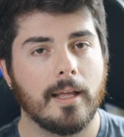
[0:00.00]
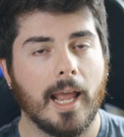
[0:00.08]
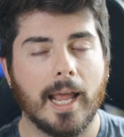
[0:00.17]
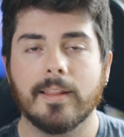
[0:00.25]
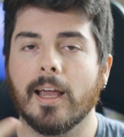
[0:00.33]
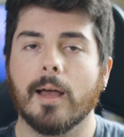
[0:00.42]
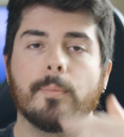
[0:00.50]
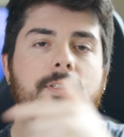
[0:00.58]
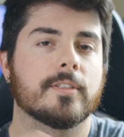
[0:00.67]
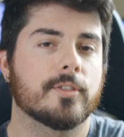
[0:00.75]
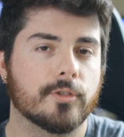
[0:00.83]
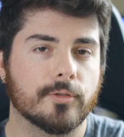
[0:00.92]
And the
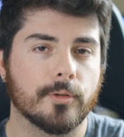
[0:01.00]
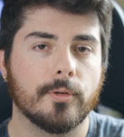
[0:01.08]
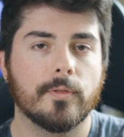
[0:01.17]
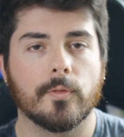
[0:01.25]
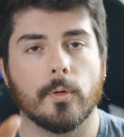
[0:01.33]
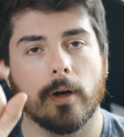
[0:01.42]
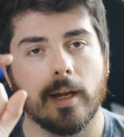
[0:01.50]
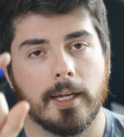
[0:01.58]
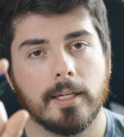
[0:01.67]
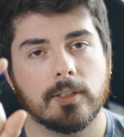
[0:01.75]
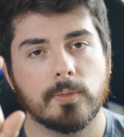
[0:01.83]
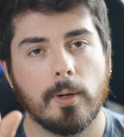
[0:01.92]
opposite's true for
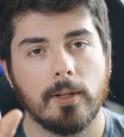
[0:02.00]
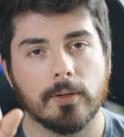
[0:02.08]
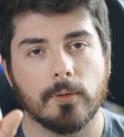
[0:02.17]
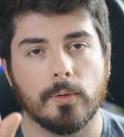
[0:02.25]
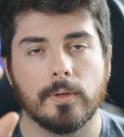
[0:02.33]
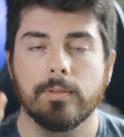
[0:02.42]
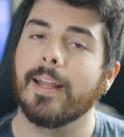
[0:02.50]
a smaller hole.